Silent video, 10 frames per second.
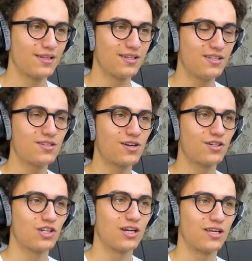This is
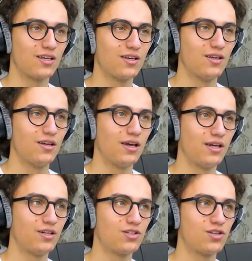good, Jelly.
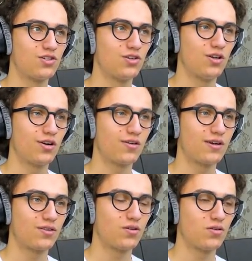And you just shoot it
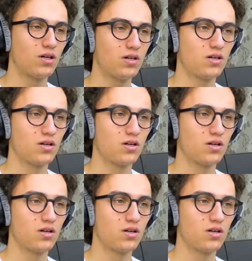around the corner?